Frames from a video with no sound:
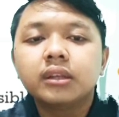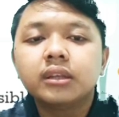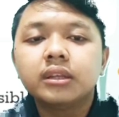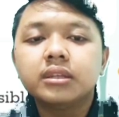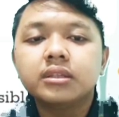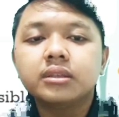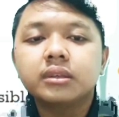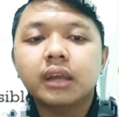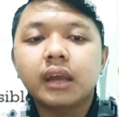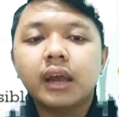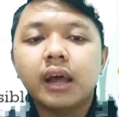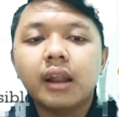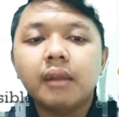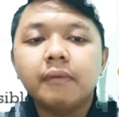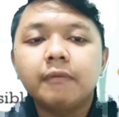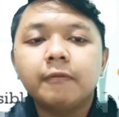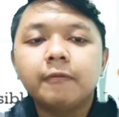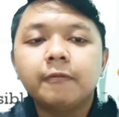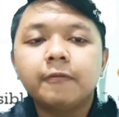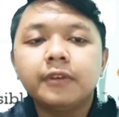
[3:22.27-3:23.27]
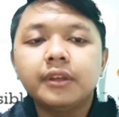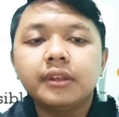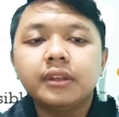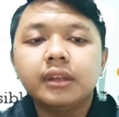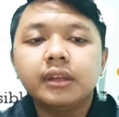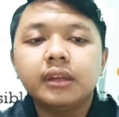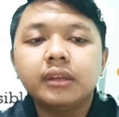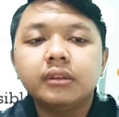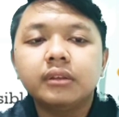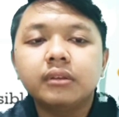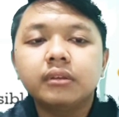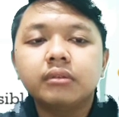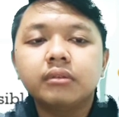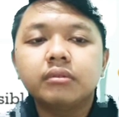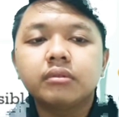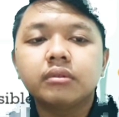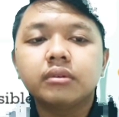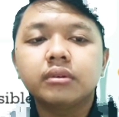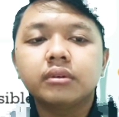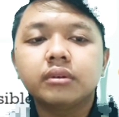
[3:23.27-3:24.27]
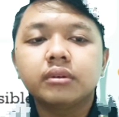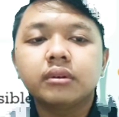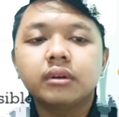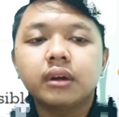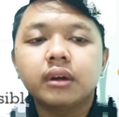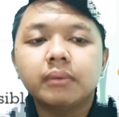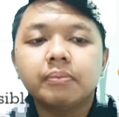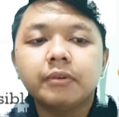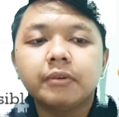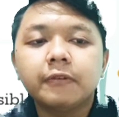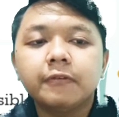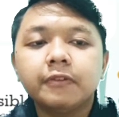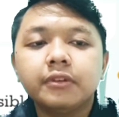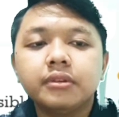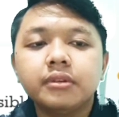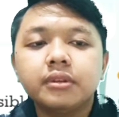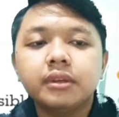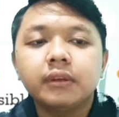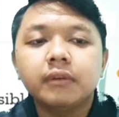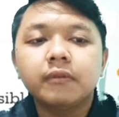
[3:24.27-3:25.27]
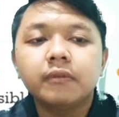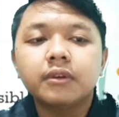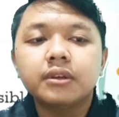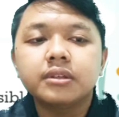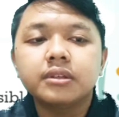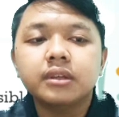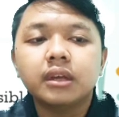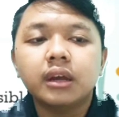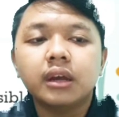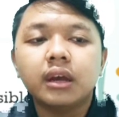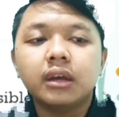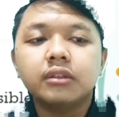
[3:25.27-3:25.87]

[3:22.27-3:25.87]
This helps fit into preventing waste.